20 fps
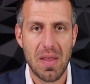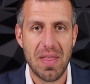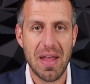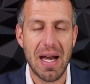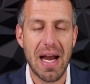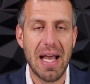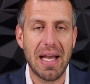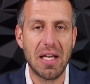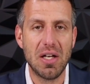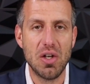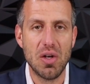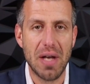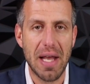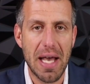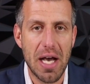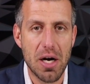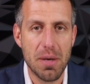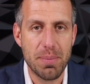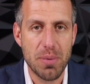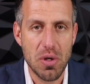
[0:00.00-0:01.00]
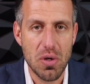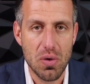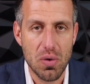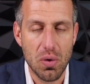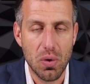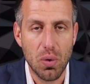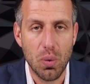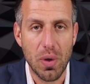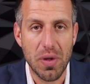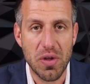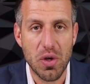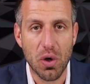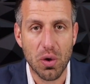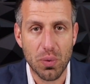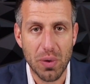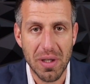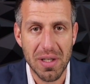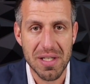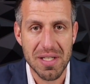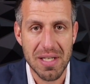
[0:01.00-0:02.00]
that I can do to help you with your
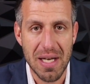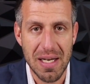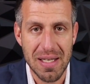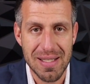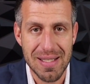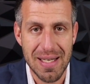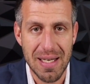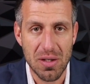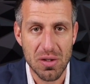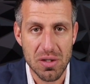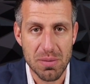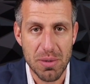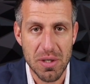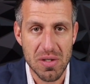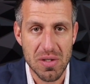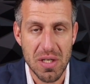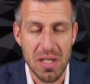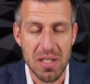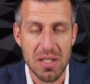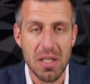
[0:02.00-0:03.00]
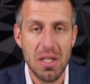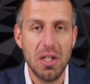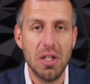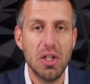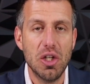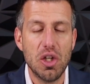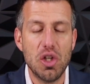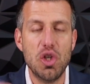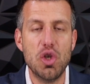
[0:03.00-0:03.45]
real estate sales business,